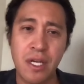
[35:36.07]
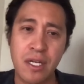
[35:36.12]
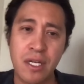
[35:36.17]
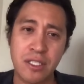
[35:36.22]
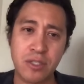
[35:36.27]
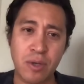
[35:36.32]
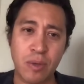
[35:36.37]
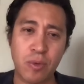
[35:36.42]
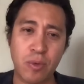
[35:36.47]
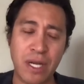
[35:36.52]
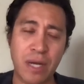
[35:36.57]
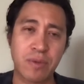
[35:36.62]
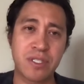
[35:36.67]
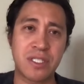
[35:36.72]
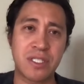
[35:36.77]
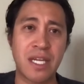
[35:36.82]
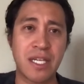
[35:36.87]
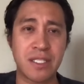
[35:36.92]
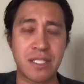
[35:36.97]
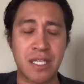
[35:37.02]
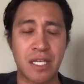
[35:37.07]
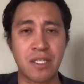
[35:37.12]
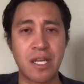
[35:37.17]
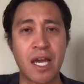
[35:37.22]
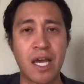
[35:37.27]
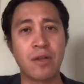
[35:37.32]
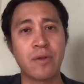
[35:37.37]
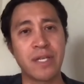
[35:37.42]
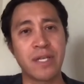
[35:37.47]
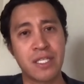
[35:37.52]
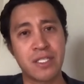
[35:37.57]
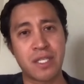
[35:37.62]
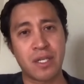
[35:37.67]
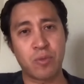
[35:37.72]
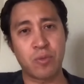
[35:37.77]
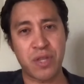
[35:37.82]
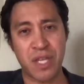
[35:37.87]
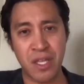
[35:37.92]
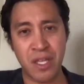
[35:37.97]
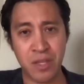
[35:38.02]
what I would say is that not only is it
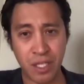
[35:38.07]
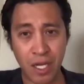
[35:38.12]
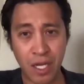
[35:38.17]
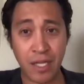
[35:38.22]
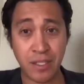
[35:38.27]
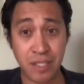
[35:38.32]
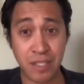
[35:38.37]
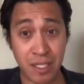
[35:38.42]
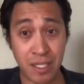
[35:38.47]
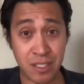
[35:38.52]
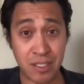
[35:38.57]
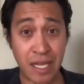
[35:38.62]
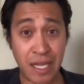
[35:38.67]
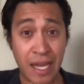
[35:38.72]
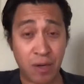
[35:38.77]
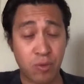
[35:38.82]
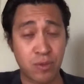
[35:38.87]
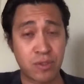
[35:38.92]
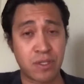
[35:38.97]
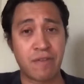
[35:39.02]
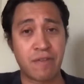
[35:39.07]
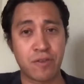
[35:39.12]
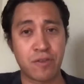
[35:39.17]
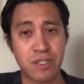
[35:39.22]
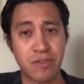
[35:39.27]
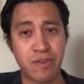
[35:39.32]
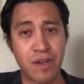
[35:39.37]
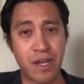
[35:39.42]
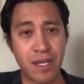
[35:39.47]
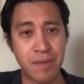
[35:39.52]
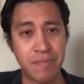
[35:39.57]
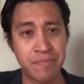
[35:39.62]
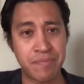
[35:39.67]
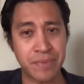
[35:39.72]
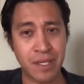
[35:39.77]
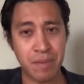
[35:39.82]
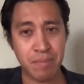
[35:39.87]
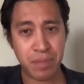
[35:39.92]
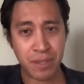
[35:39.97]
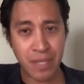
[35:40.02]
within the content stack we're diversifying,
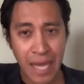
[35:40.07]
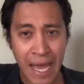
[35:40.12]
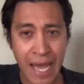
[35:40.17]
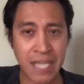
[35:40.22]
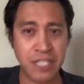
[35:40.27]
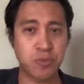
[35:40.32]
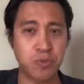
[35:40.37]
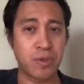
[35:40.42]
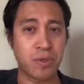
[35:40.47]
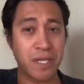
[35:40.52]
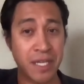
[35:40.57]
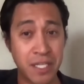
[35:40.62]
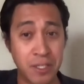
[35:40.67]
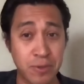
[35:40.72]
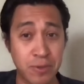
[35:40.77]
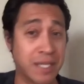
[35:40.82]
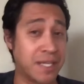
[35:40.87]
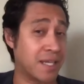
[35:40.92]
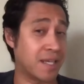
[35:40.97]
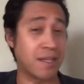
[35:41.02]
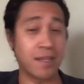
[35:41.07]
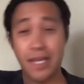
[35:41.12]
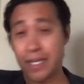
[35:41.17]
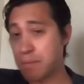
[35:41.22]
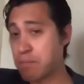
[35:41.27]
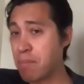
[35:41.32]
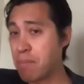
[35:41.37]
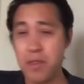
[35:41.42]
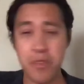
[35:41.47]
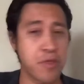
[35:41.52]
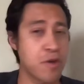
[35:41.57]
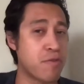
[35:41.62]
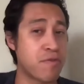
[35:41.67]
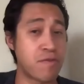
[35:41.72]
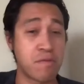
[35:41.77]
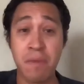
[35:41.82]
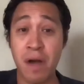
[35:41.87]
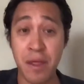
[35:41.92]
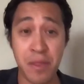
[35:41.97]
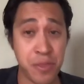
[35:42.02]
but as we're iterating it, like month over
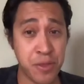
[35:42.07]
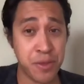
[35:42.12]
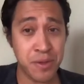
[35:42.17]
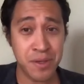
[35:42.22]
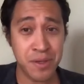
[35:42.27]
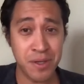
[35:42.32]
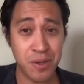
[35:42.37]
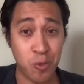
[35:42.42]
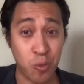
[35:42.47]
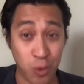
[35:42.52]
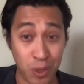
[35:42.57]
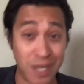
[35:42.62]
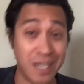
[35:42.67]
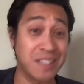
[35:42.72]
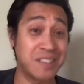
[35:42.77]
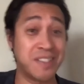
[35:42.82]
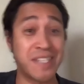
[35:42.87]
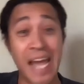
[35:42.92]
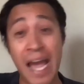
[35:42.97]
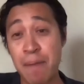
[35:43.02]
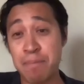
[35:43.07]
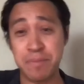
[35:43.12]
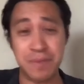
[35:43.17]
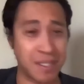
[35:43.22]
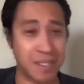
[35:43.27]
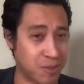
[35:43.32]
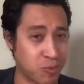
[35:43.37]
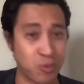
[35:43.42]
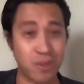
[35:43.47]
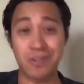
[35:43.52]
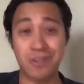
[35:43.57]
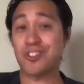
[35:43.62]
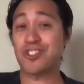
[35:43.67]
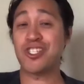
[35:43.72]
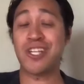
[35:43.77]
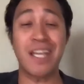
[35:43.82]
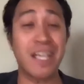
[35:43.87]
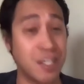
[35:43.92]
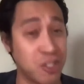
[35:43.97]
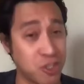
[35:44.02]
month, we're adapting, we're
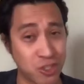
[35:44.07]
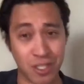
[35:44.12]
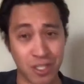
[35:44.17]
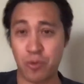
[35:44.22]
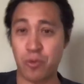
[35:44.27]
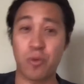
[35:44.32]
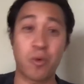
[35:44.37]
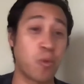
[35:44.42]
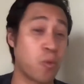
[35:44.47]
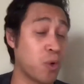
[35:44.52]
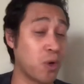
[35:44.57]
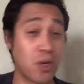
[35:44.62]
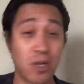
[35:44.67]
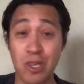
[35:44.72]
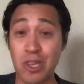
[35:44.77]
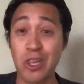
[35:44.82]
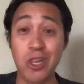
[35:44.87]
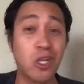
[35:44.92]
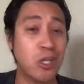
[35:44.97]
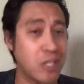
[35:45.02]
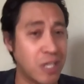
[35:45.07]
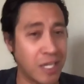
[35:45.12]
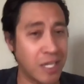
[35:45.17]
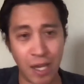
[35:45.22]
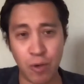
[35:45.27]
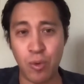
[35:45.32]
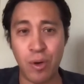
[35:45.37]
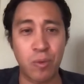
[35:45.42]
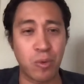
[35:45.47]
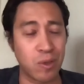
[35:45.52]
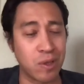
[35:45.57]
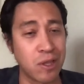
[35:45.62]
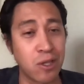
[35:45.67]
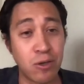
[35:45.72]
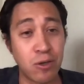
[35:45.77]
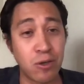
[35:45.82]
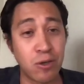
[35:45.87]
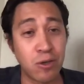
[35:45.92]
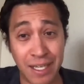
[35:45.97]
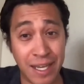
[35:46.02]
changing, we're looking at what we're learning
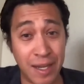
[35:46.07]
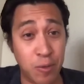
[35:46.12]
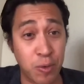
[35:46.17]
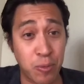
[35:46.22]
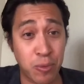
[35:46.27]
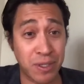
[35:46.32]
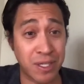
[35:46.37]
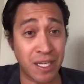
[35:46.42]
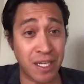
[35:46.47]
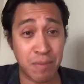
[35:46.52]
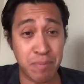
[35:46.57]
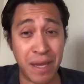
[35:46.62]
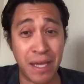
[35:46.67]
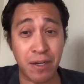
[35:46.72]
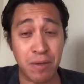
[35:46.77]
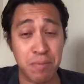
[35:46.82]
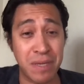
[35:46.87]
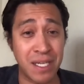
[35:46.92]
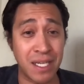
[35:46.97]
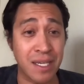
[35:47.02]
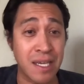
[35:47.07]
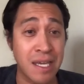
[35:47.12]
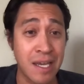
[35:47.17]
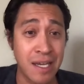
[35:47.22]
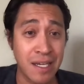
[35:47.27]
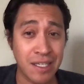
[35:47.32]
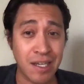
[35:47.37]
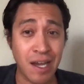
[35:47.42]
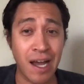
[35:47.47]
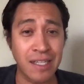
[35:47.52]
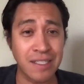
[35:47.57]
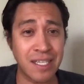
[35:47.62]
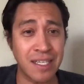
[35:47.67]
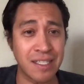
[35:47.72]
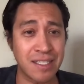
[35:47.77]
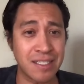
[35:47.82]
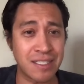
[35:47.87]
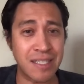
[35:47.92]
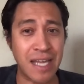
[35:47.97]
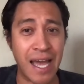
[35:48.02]
and what we're getting better. Meaning content
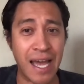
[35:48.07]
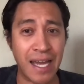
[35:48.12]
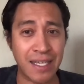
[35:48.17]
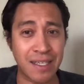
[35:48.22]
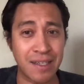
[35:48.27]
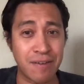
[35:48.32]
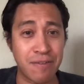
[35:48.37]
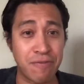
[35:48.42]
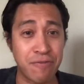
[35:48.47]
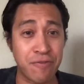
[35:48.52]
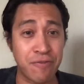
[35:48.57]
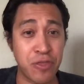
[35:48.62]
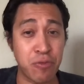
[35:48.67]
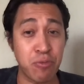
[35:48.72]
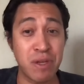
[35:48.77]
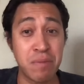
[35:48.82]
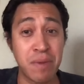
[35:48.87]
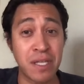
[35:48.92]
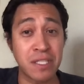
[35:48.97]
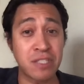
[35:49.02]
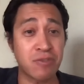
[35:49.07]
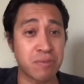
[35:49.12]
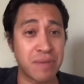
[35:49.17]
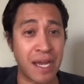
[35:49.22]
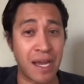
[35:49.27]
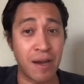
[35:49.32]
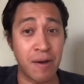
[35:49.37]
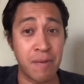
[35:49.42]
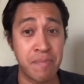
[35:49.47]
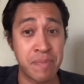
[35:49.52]
stack 3 months from now